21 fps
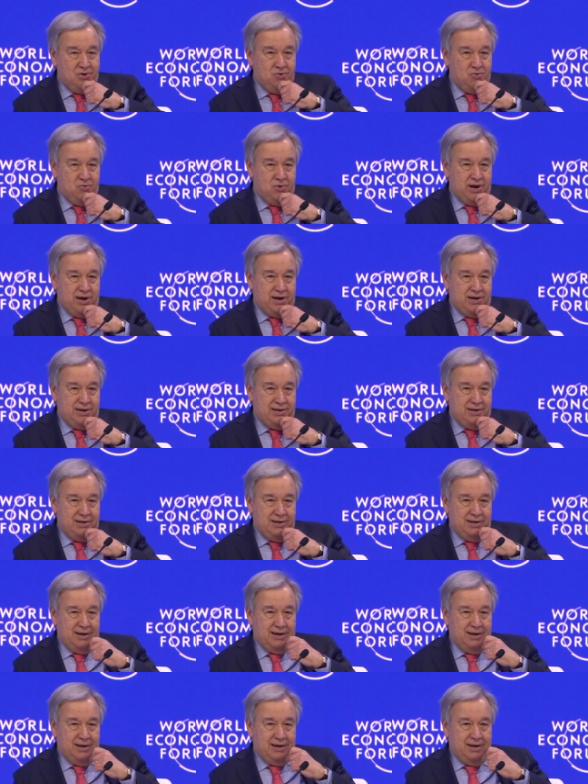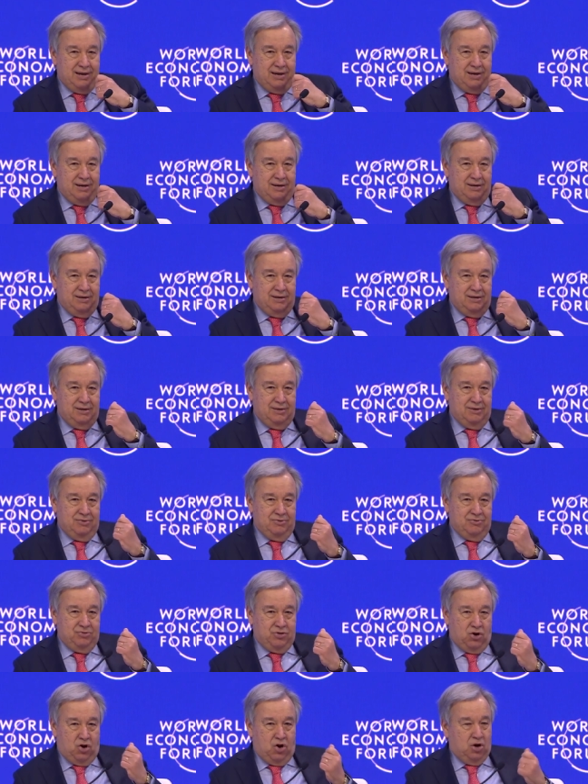when a, a,
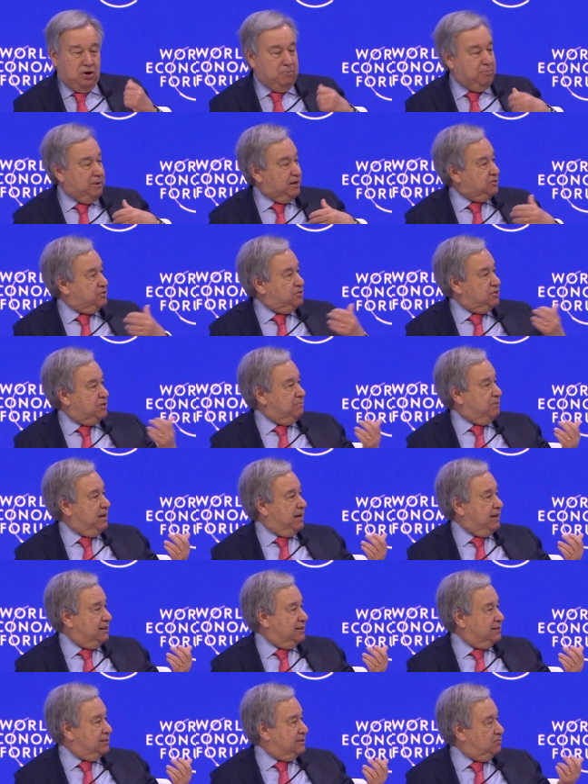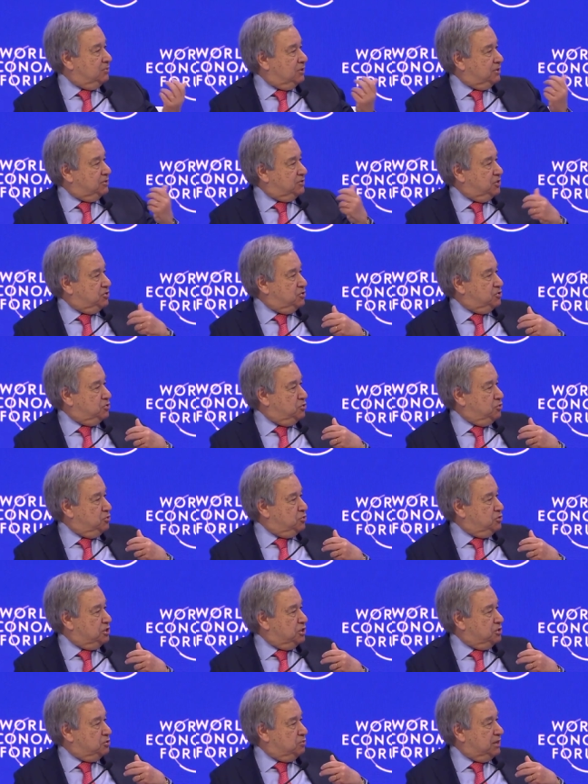dog bites a man. What is
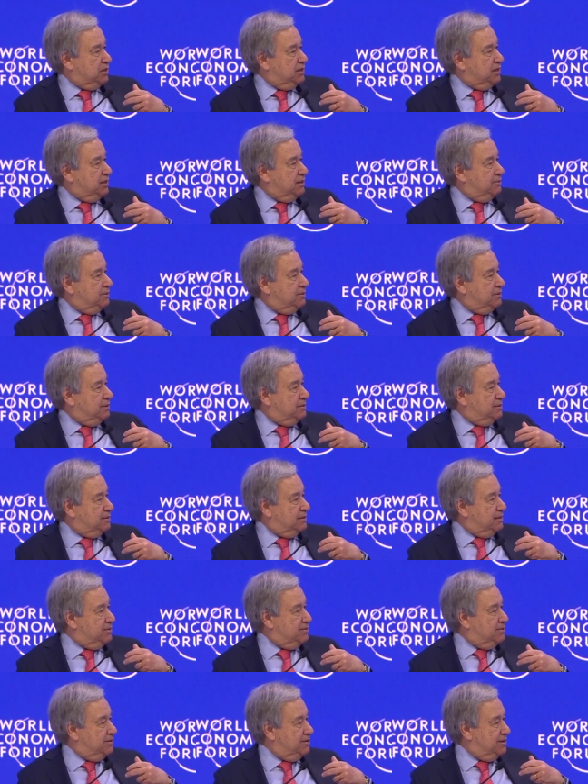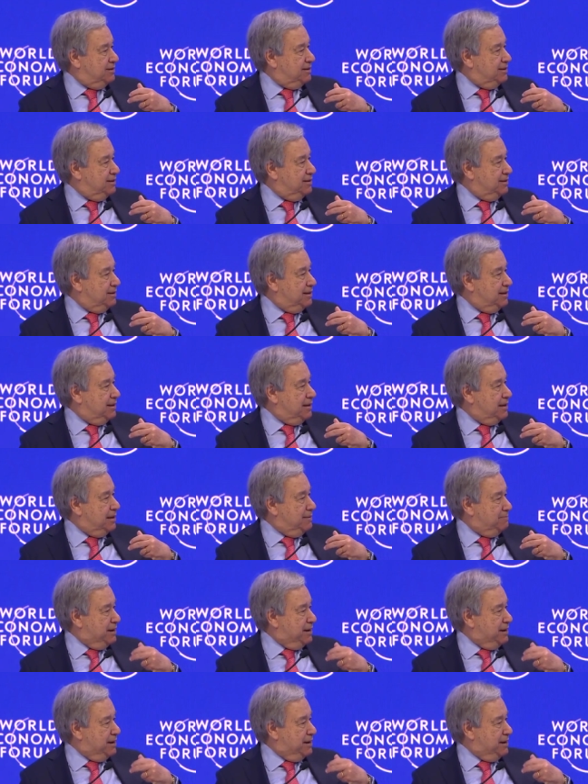news is when a, a, a